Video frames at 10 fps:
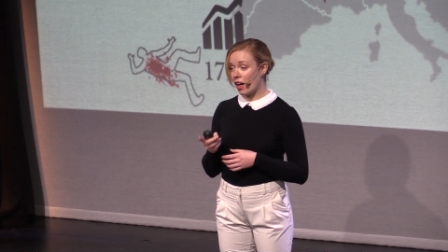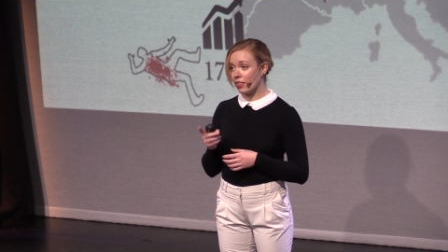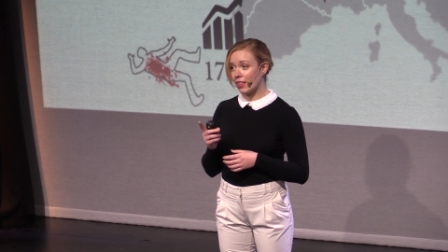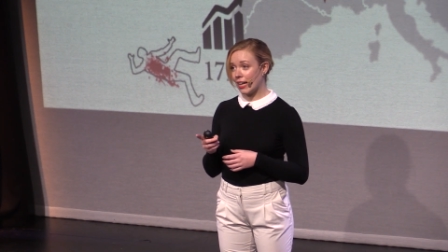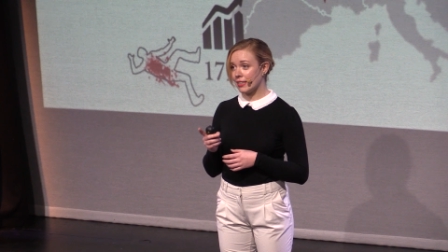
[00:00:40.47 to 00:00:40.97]

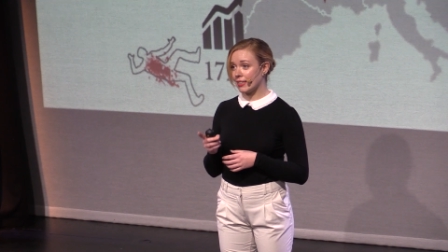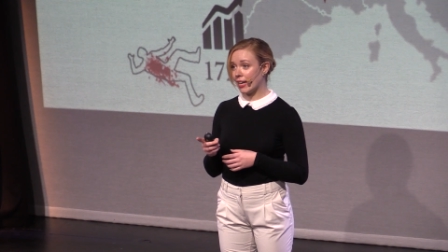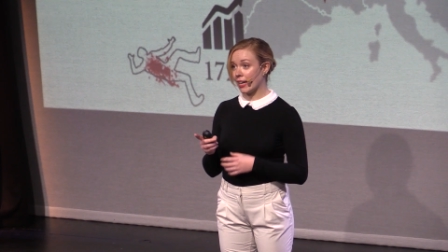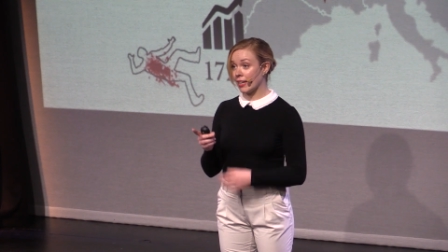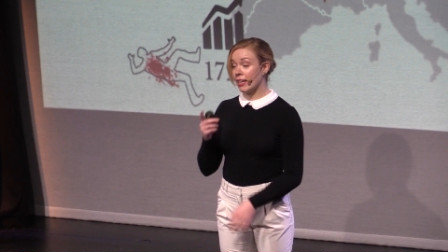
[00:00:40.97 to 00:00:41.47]
On that
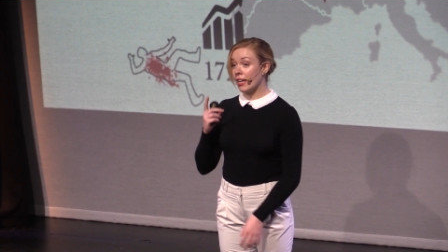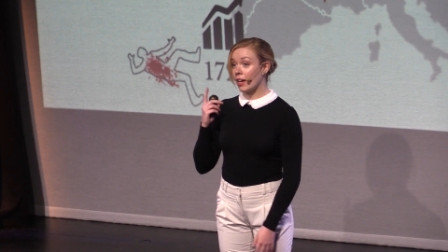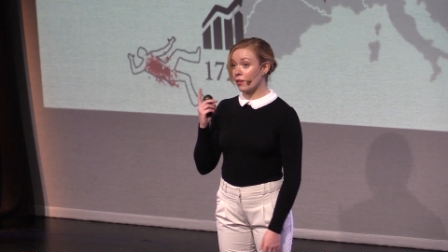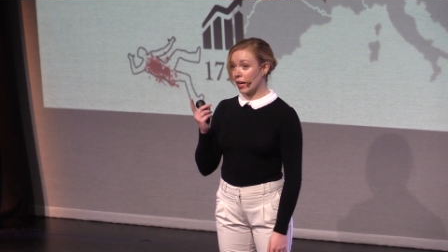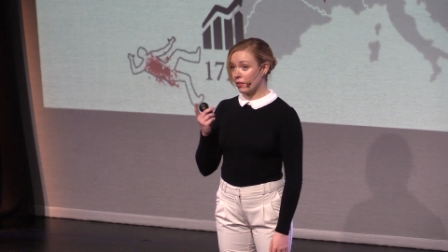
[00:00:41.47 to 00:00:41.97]
day,
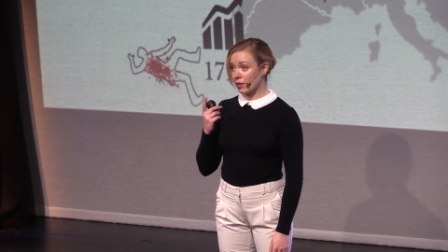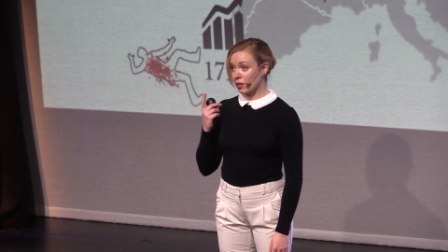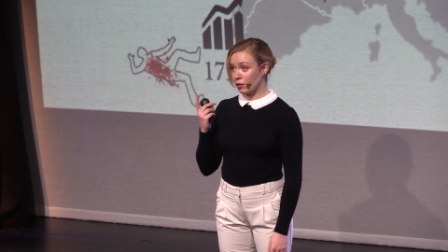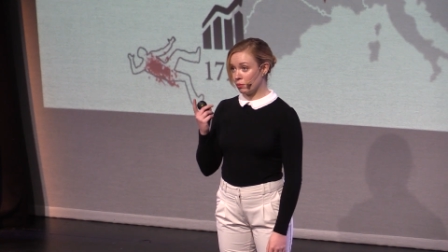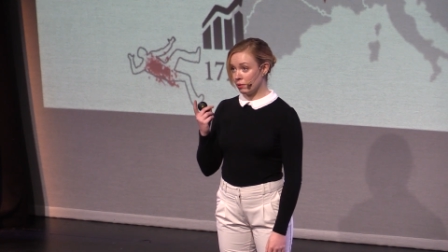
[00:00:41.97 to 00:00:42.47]
around the
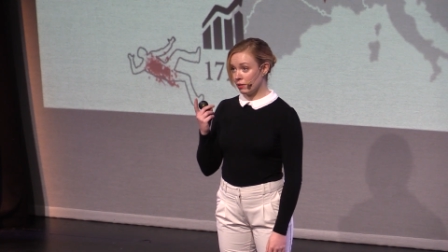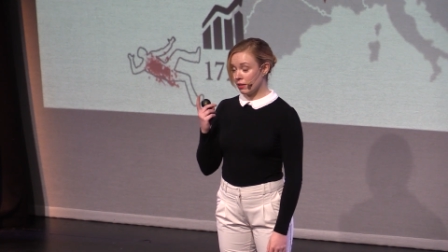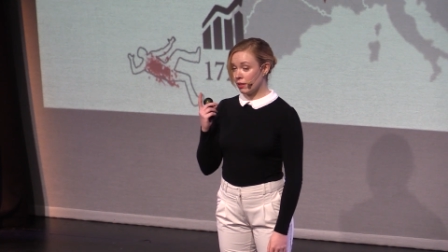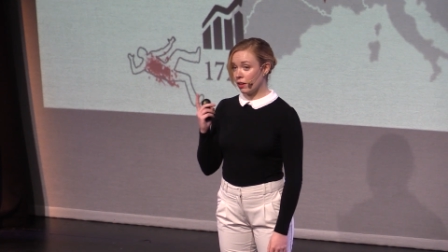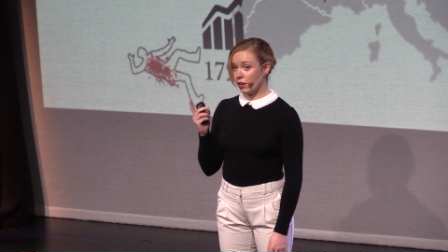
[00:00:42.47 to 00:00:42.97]
globe,
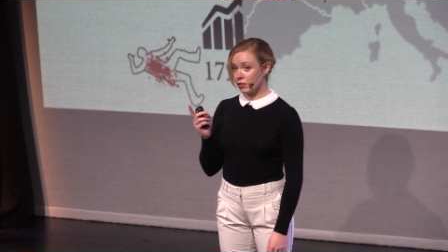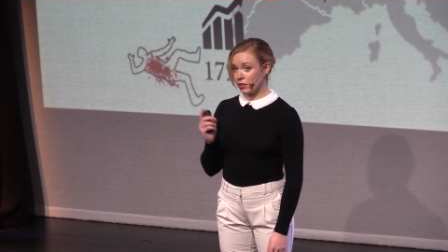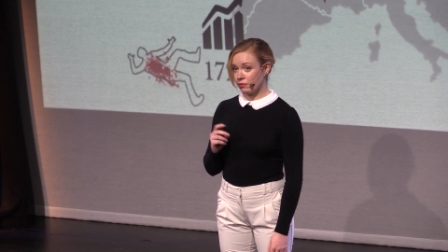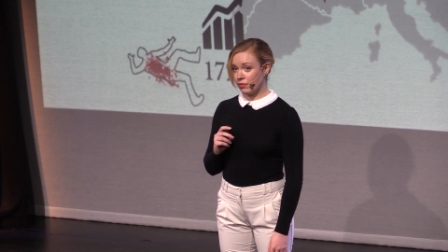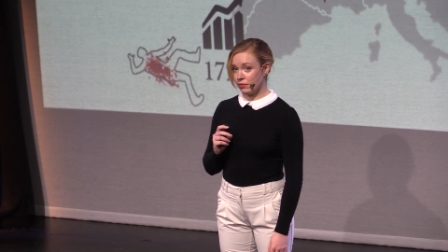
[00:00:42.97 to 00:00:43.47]

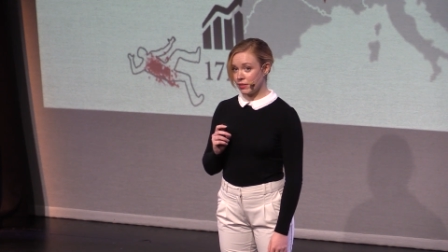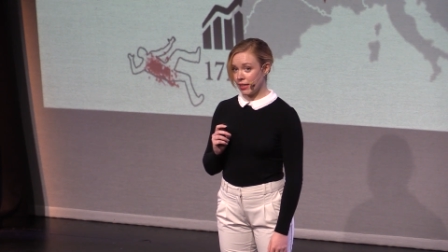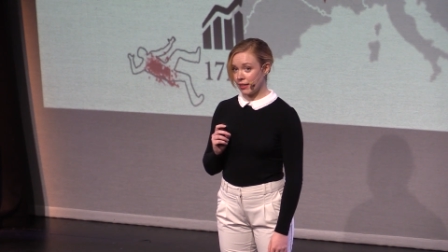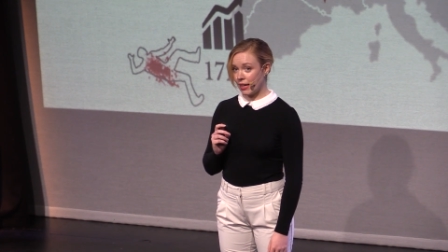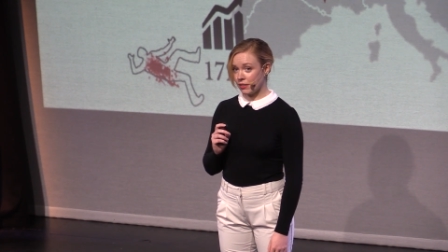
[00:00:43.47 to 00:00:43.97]

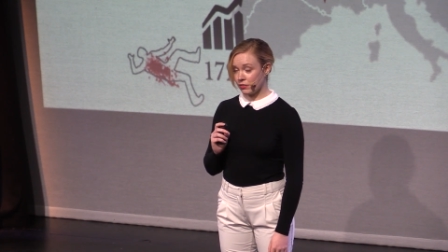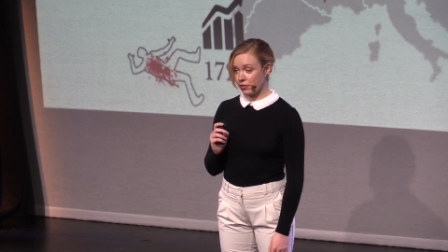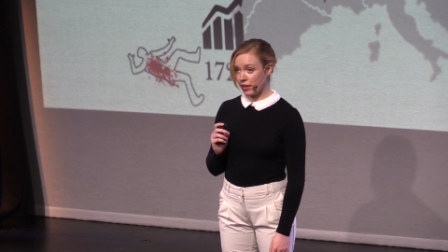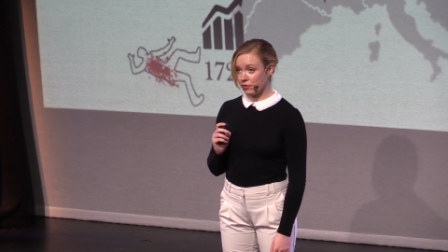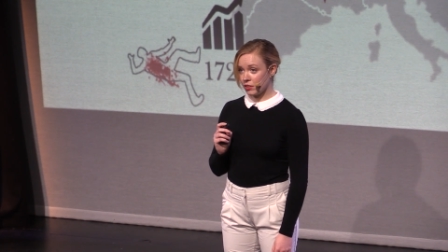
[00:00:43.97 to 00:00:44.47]

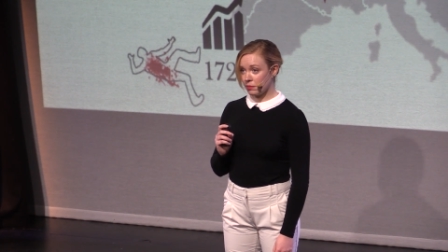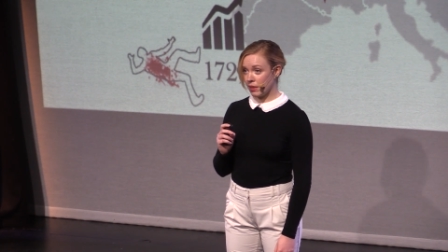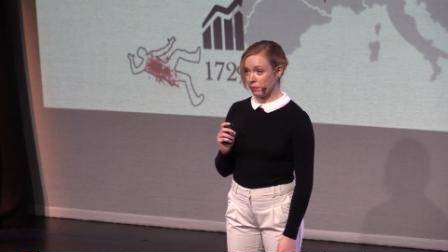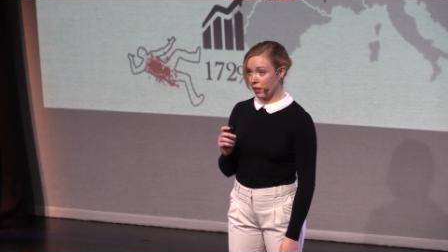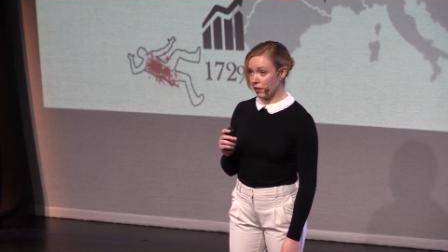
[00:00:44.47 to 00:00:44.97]
115,500
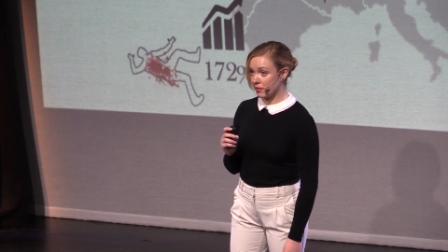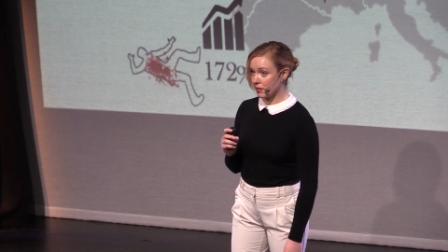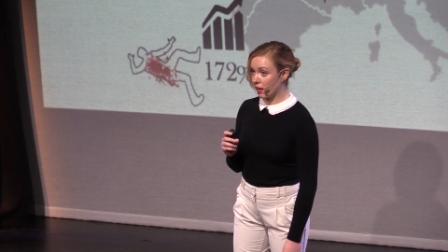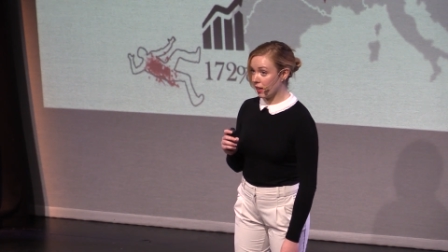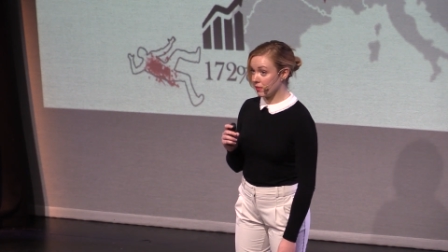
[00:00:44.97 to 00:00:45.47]
people lost
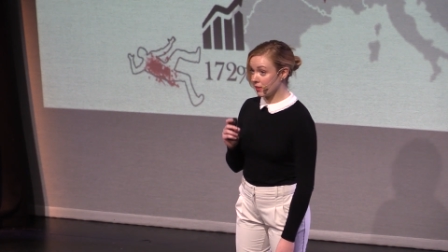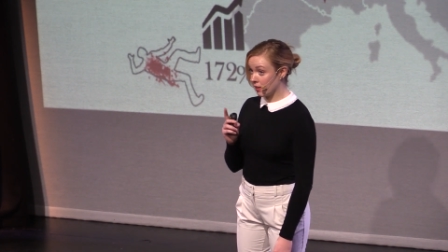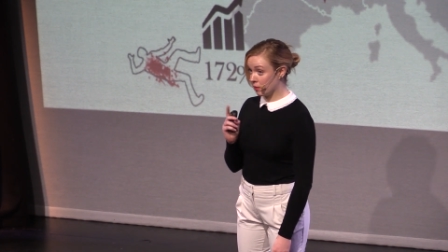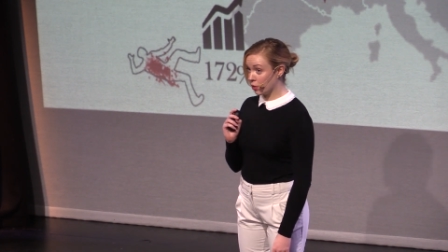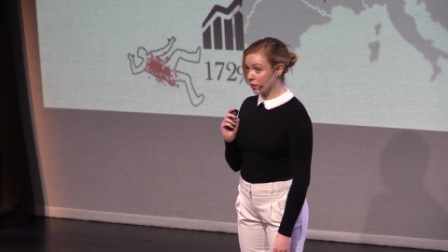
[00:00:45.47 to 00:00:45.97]
their lives
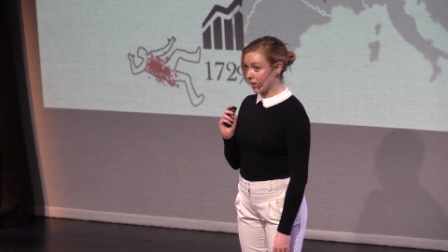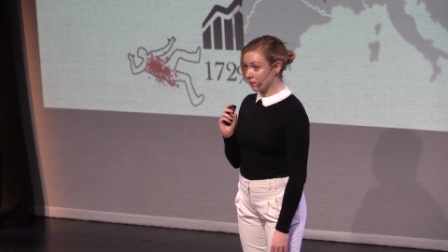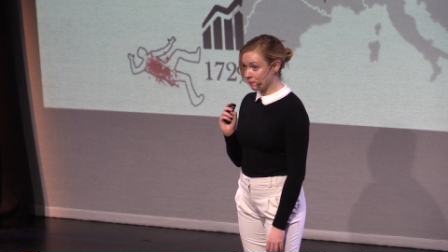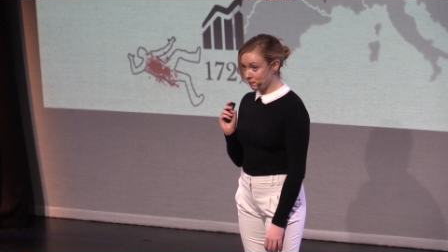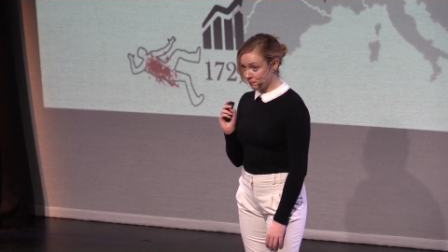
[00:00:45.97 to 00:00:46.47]
in one day.